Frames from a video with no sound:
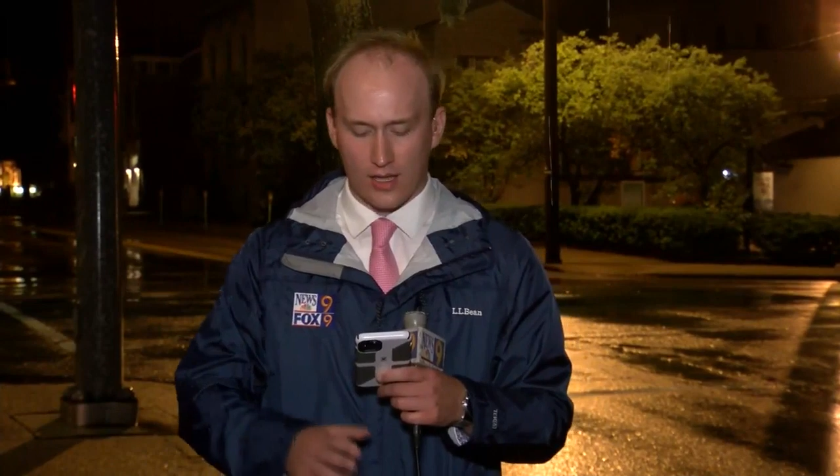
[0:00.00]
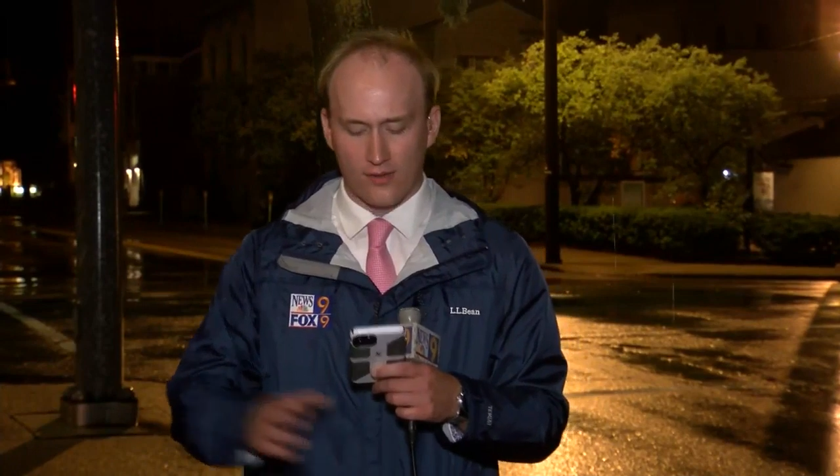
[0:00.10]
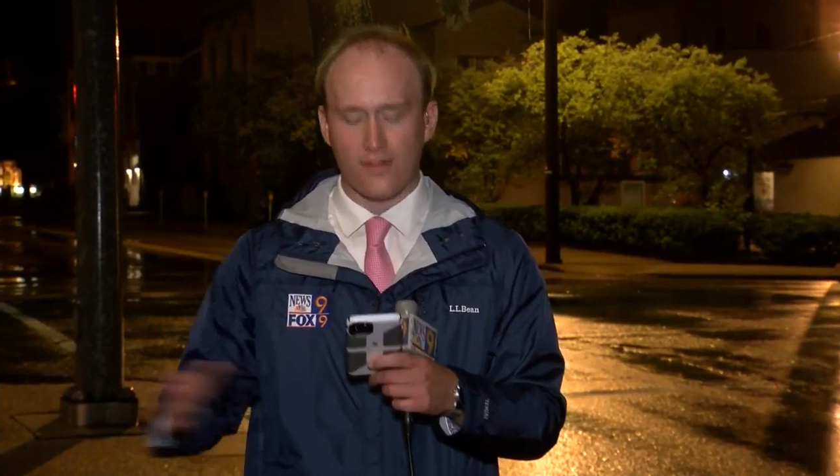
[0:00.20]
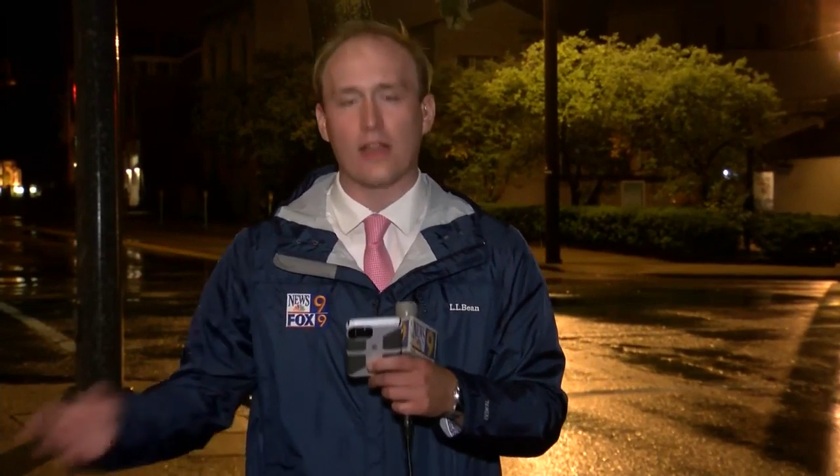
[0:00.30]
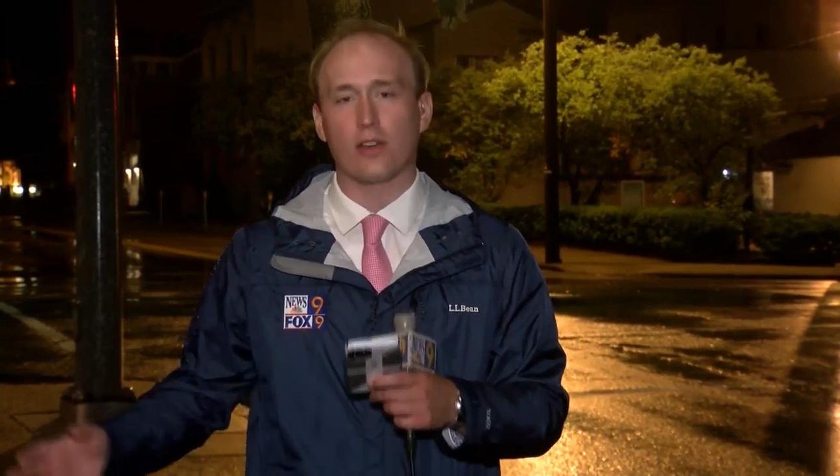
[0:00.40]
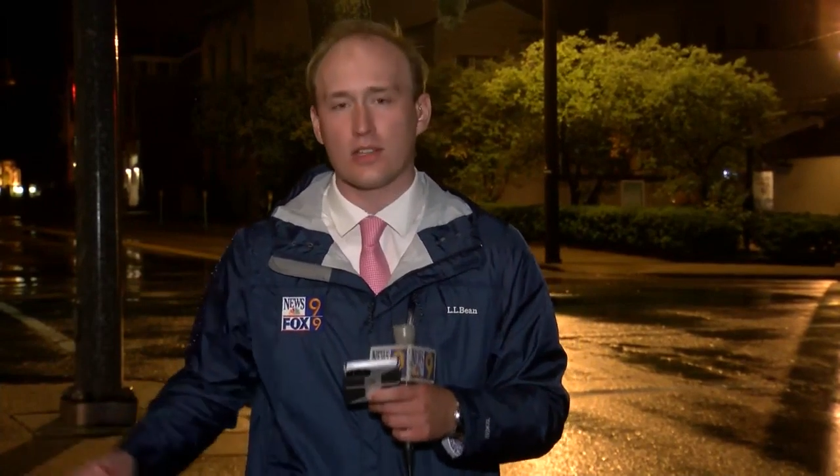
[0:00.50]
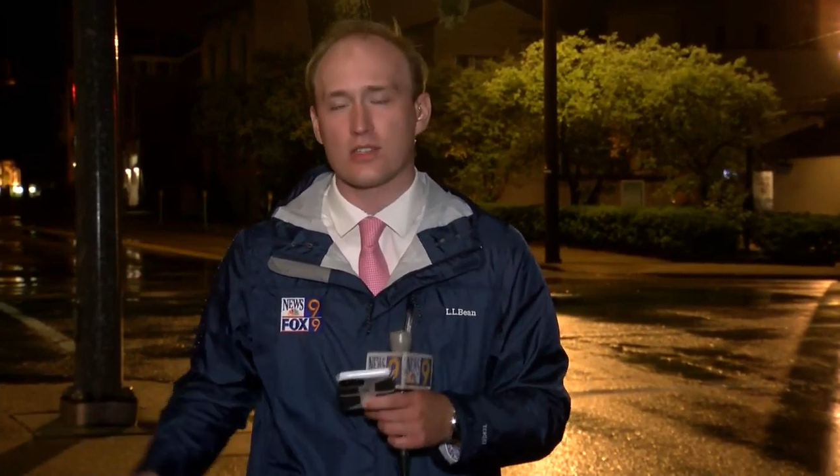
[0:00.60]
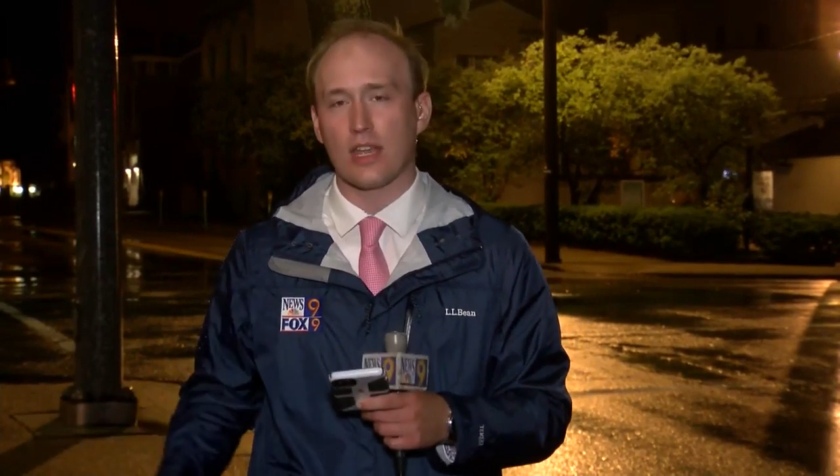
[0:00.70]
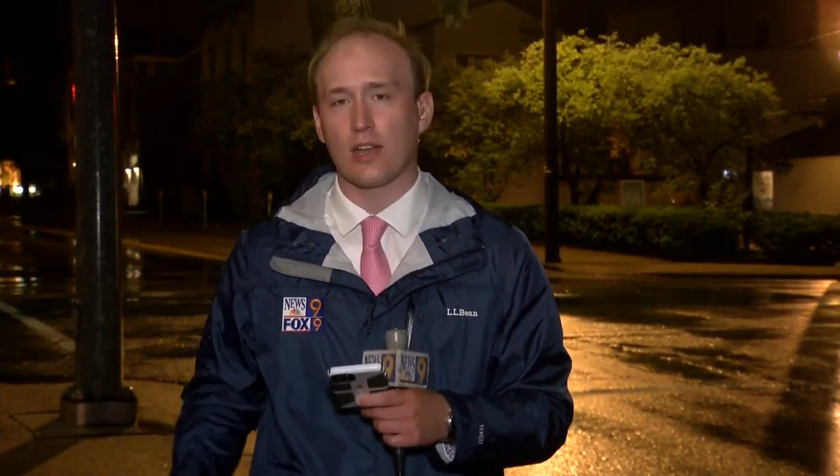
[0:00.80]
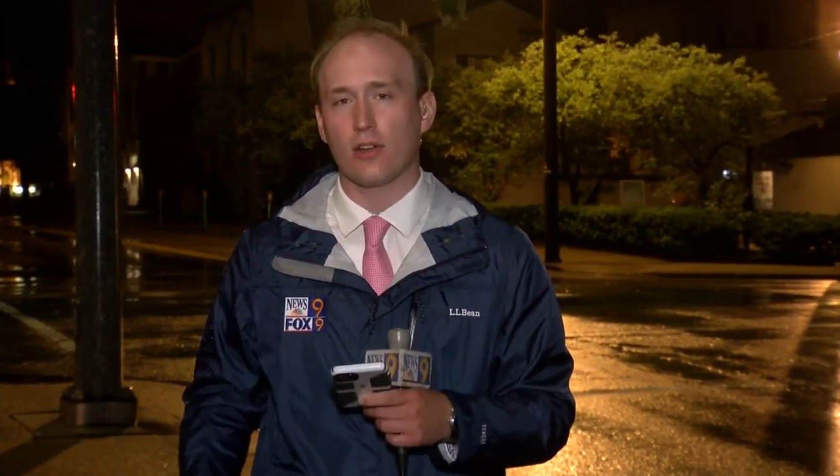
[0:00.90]
in various
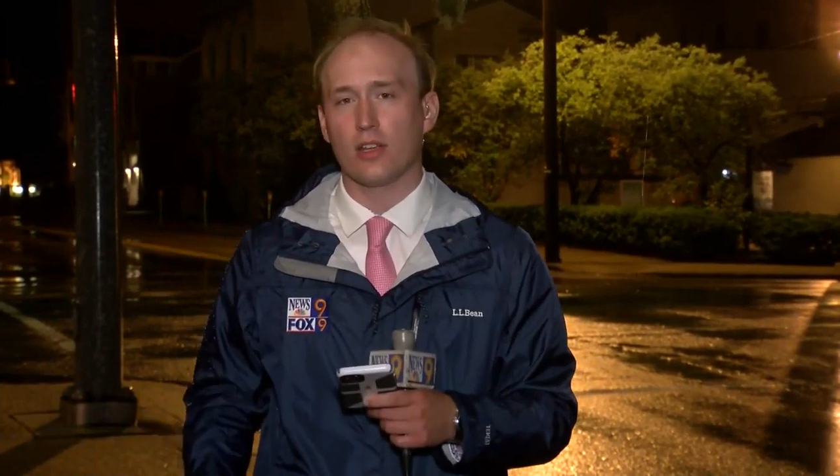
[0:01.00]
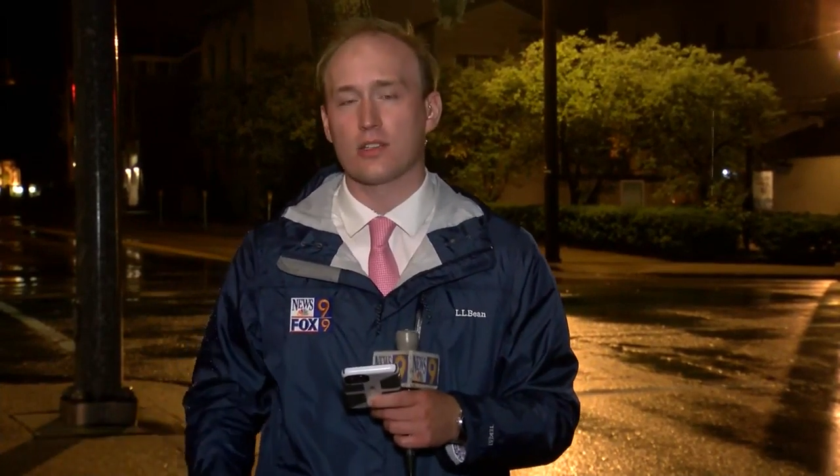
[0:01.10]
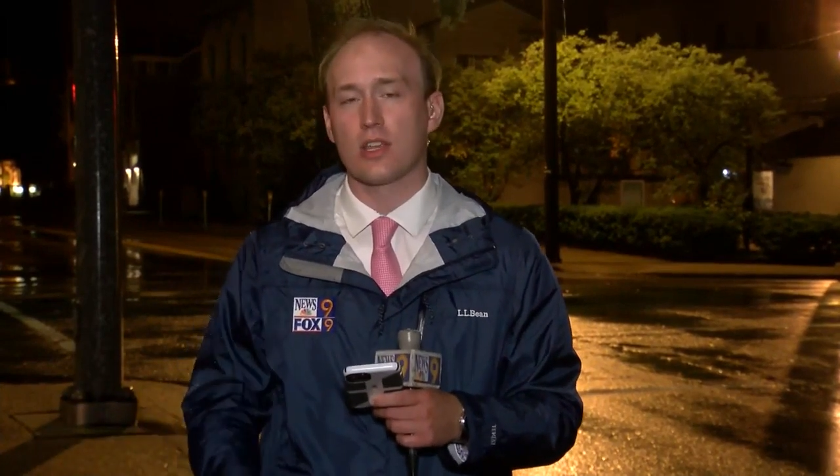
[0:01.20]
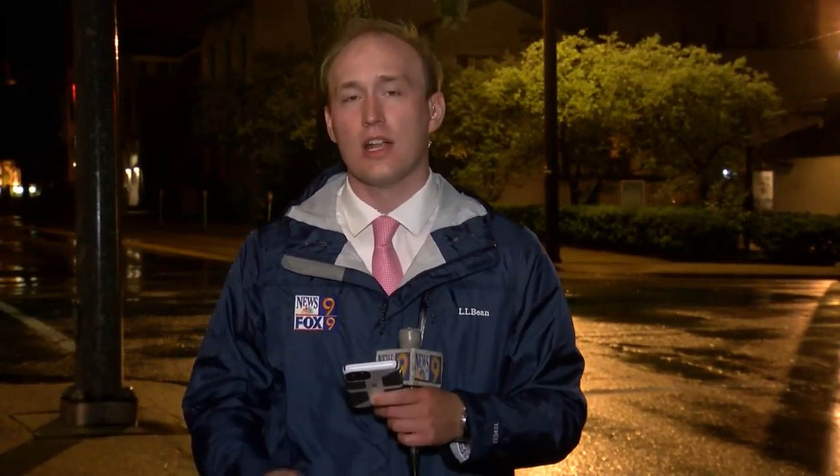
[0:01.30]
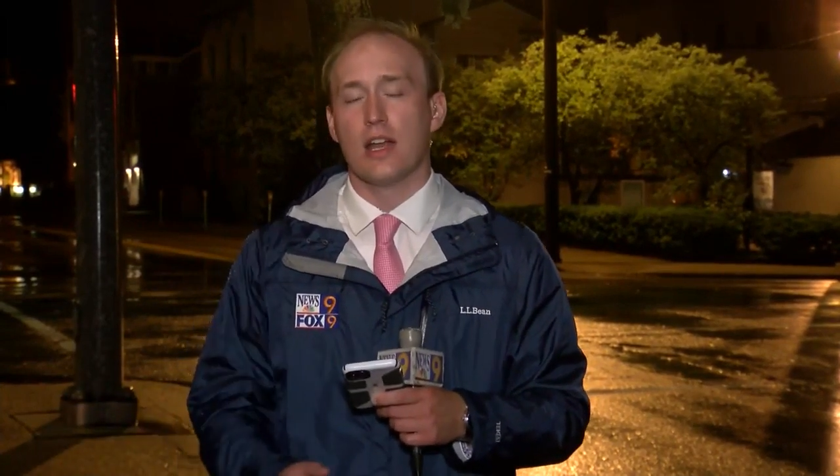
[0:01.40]
areas,